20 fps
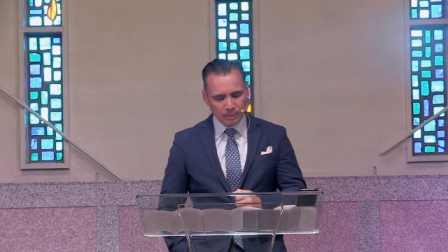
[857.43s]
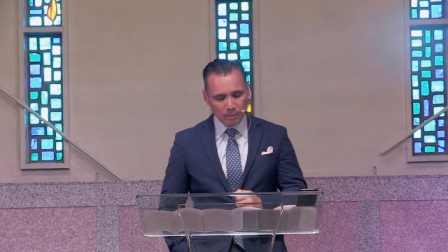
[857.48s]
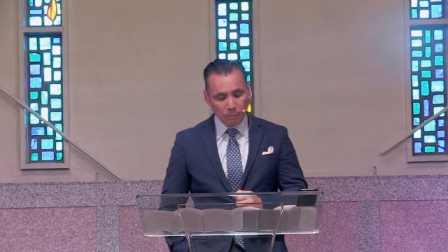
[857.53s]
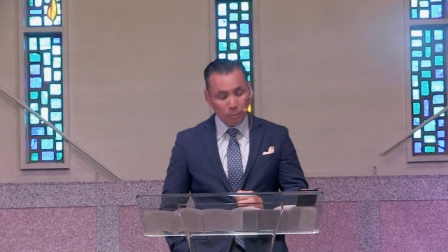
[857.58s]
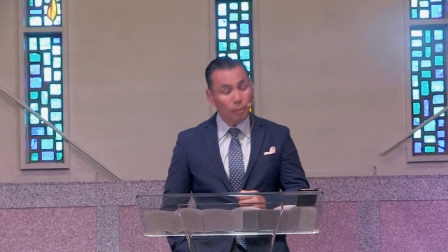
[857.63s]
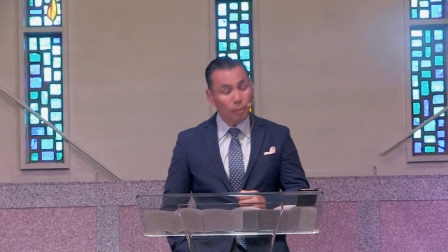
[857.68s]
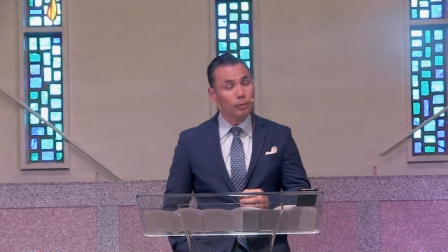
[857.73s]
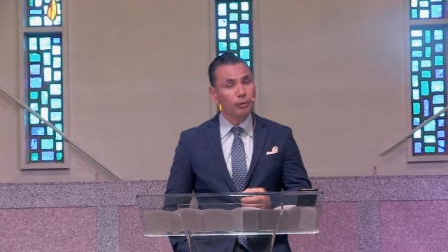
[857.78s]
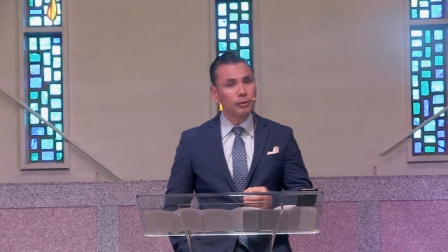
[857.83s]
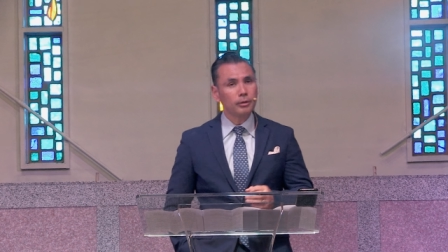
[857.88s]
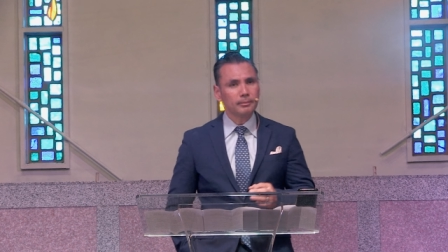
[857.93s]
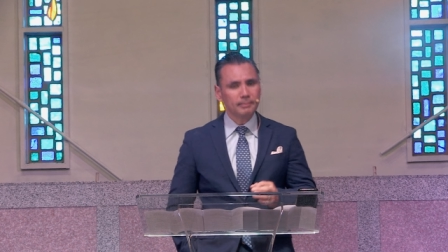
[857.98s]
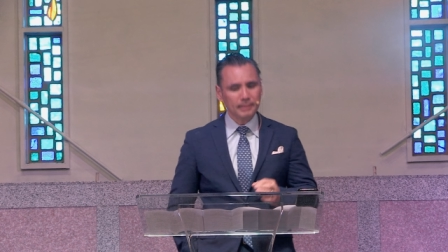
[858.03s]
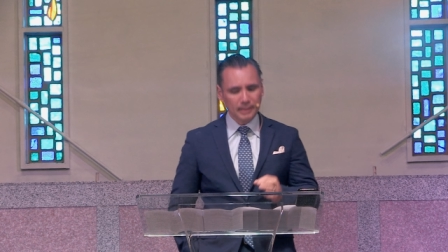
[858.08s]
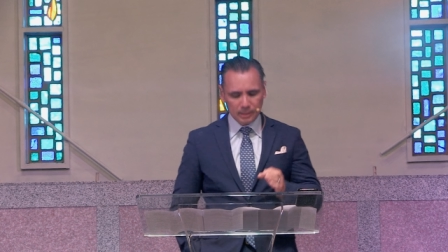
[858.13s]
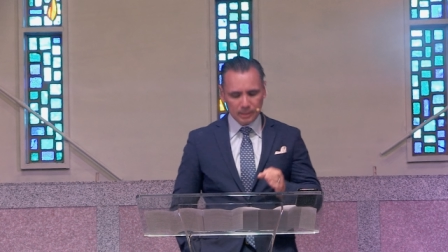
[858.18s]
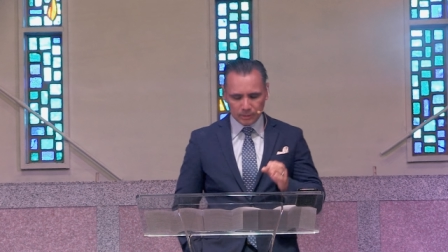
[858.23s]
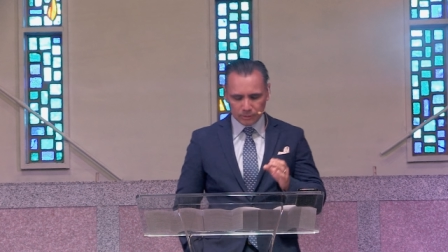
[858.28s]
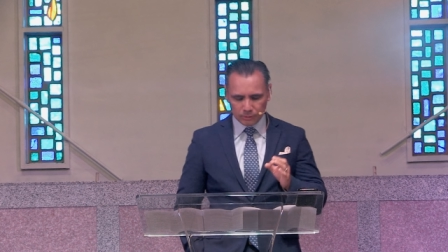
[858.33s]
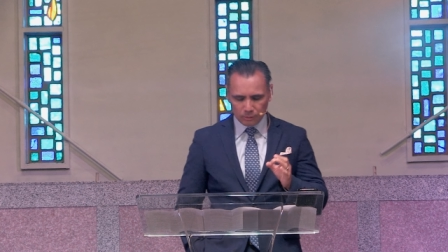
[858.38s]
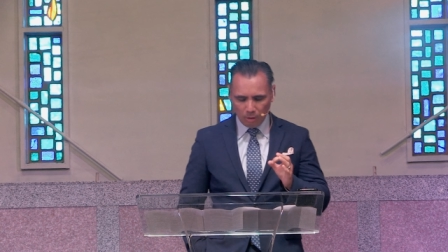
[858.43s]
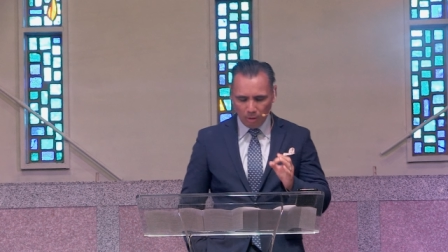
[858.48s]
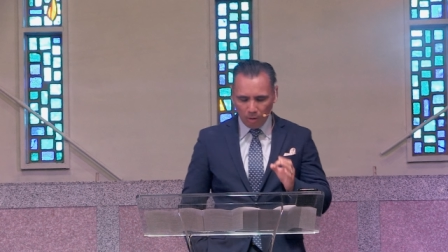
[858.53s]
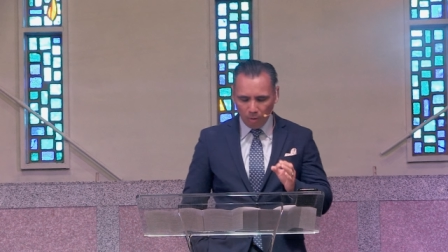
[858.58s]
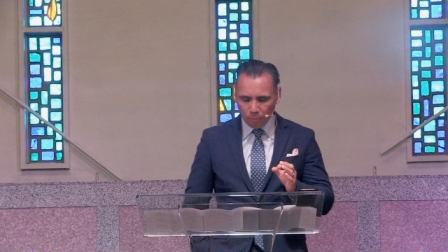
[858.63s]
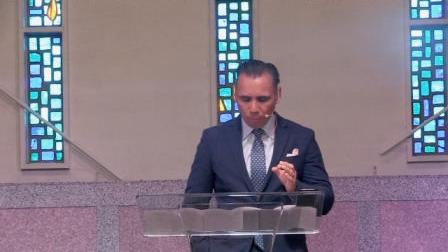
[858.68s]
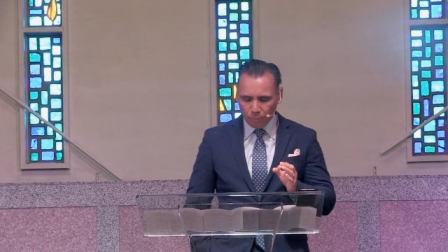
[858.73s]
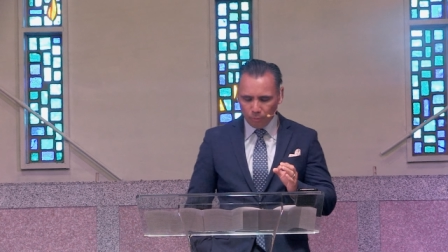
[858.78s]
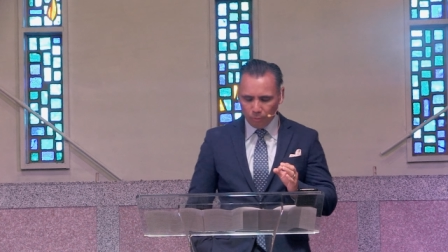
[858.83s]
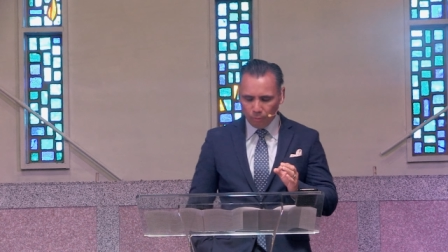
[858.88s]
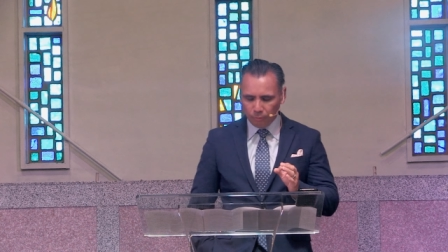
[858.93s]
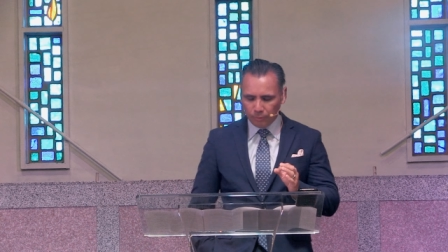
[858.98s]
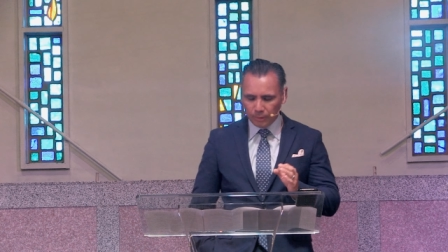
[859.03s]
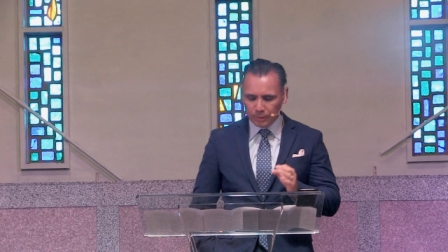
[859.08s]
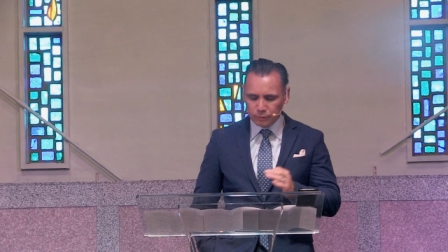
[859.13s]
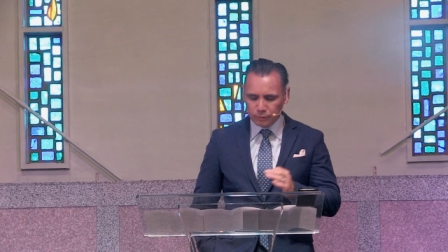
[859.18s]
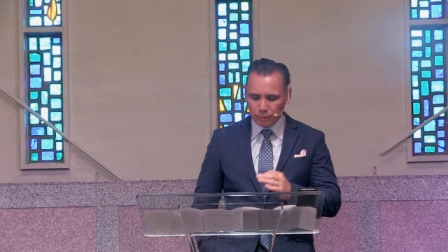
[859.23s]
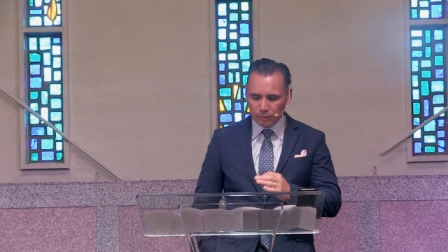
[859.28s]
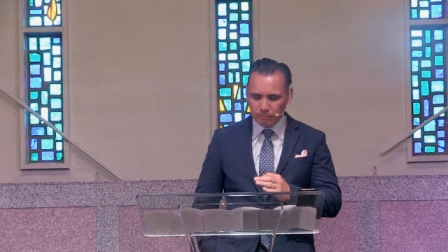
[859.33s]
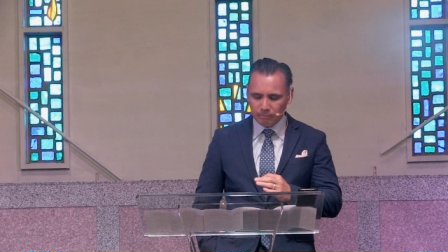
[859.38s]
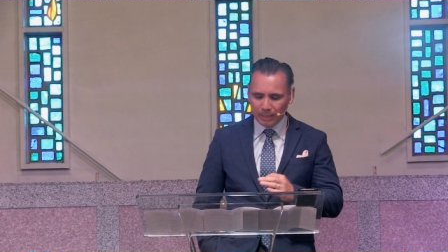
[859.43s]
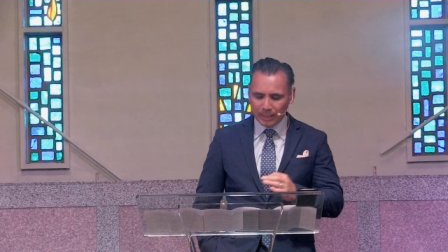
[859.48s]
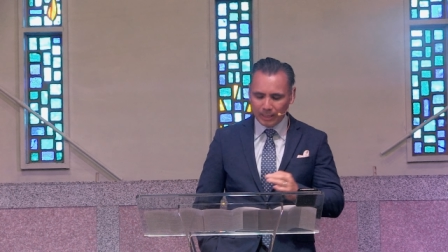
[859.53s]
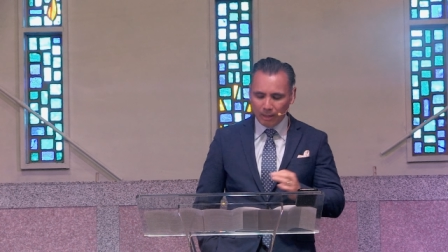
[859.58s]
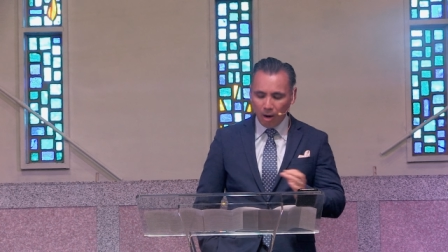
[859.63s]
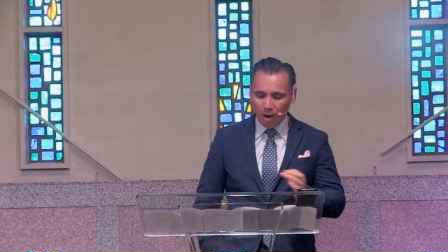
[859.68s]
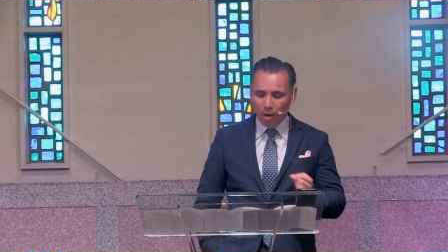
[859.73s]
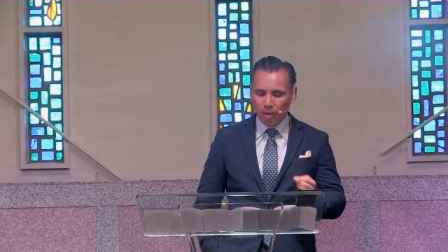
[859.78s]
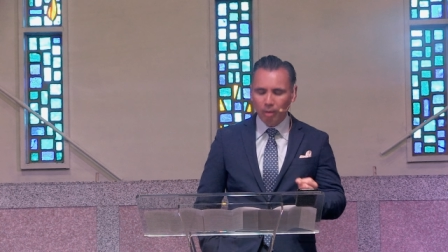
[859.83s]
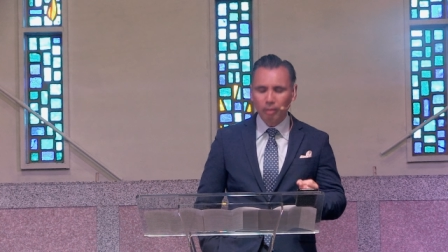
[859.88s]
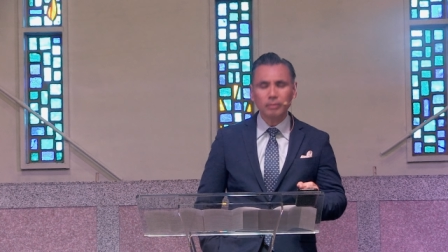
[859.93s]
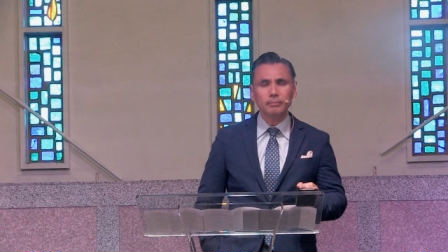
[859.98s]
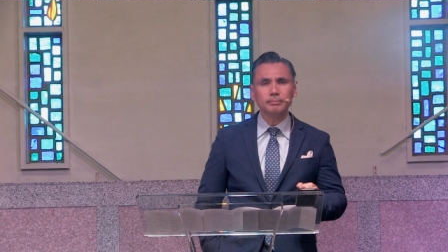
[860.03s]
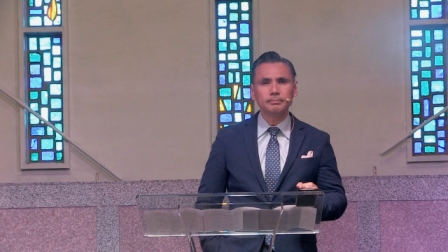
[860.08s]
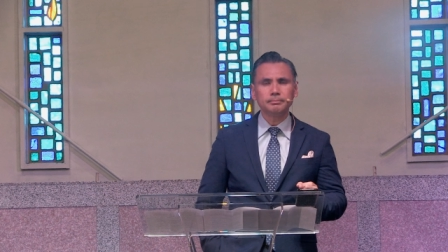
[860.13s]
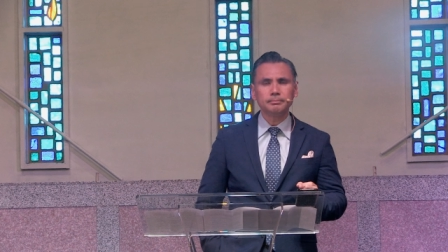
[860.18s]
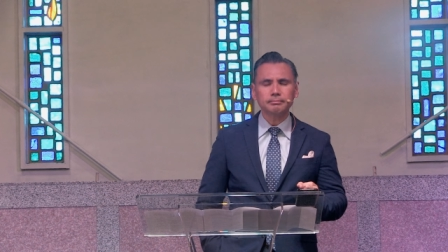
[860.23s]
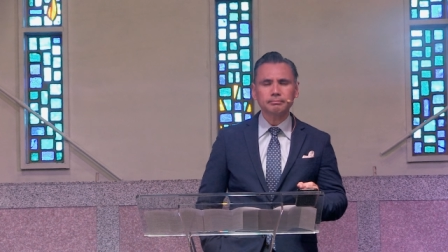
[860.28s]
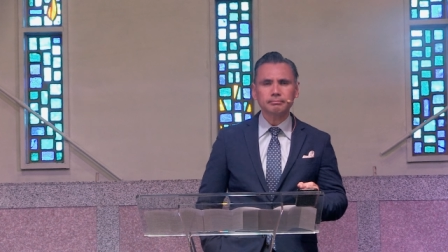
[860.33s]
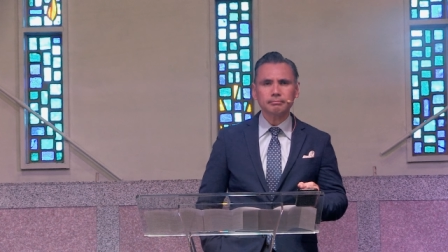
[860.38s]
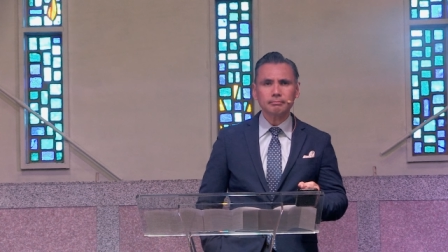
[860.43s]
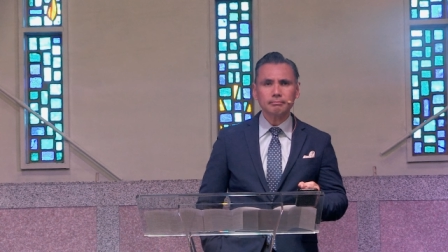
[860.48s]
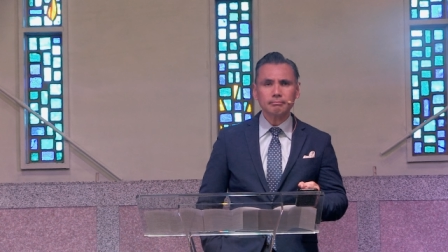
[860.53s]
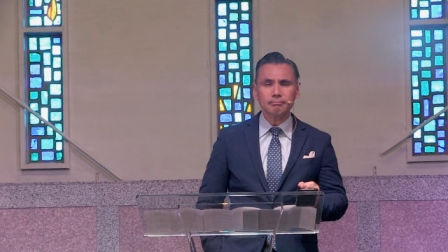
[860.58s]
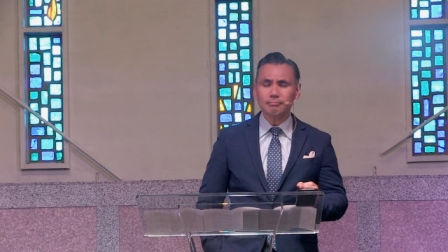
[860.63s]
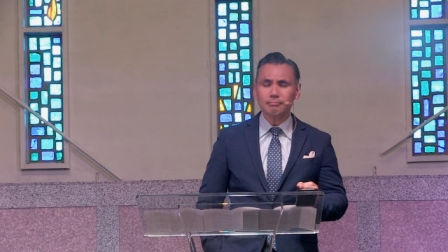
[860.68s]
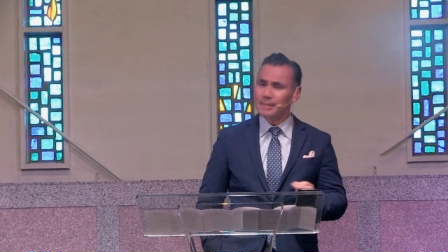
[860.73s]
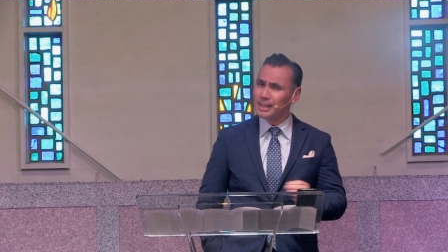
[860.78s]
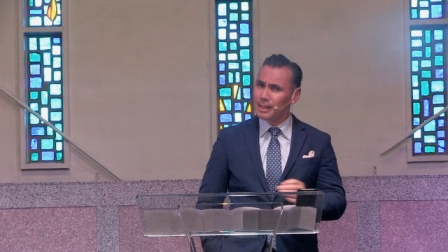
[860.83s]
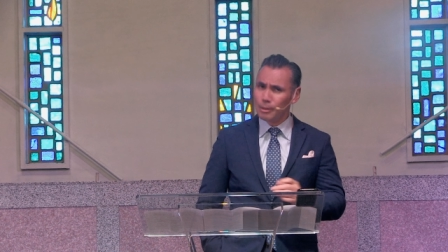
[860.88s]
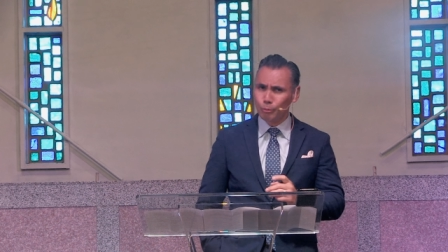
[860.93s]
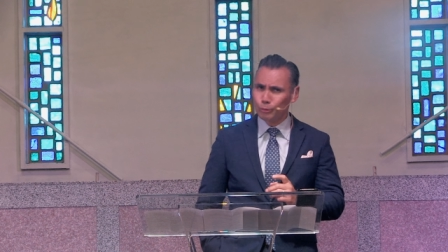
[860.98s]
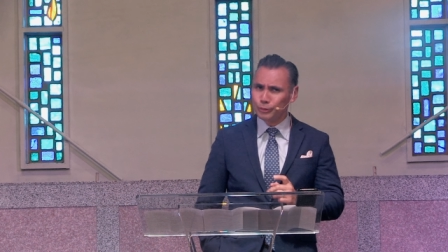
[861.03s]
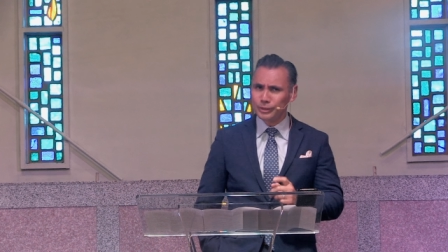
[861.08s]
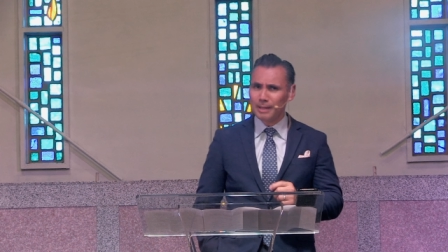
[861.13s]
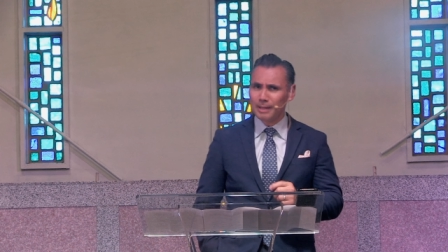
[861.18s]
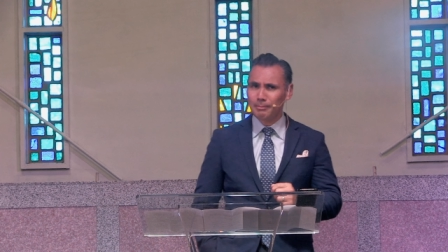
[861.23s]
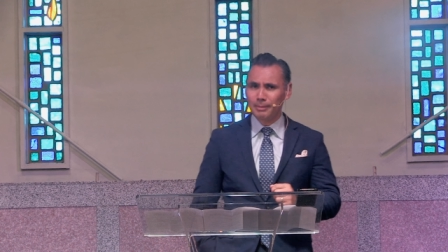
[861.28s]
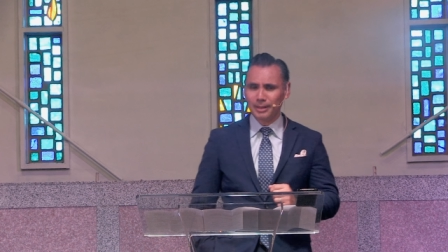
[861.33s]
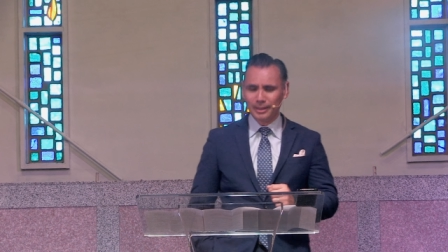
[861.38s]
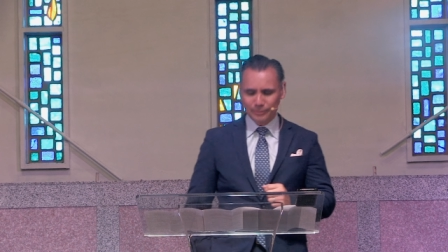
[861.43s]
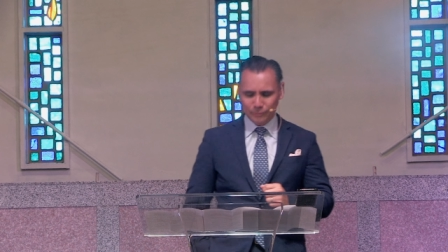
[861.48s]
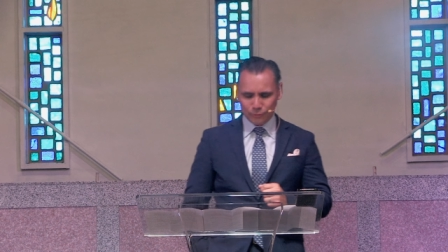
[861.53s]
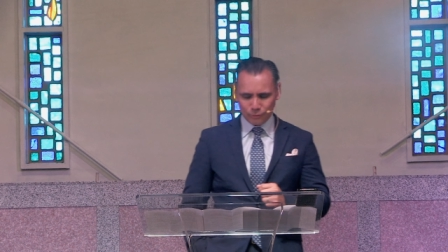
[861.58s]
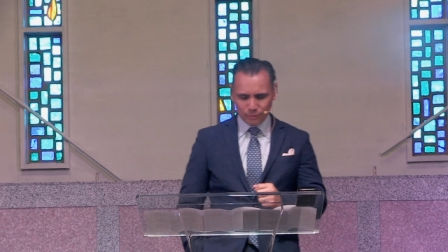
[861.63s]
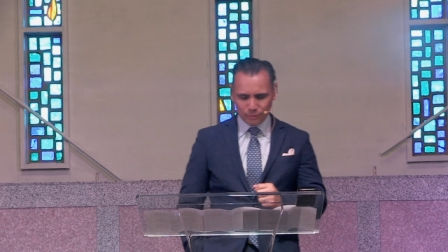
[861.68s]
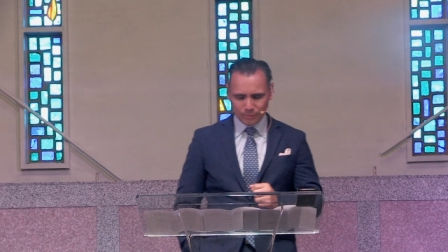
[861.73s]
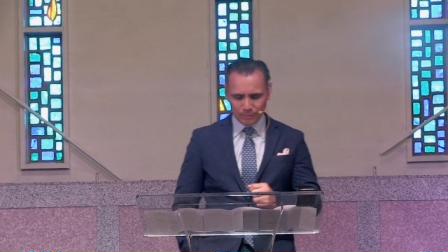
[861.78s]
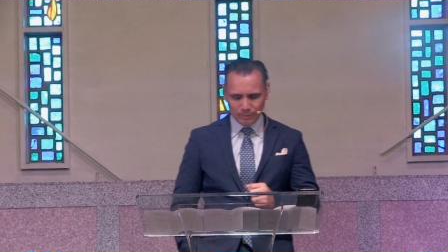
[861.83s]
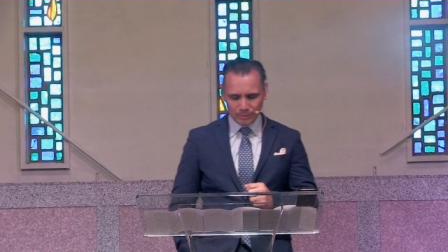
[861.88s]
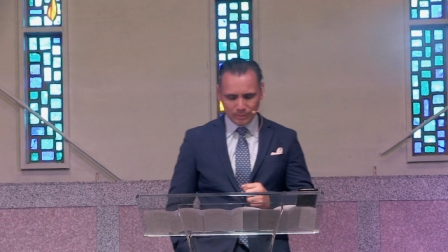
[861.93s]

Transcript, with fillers: Third, because although they took my all, it was not much.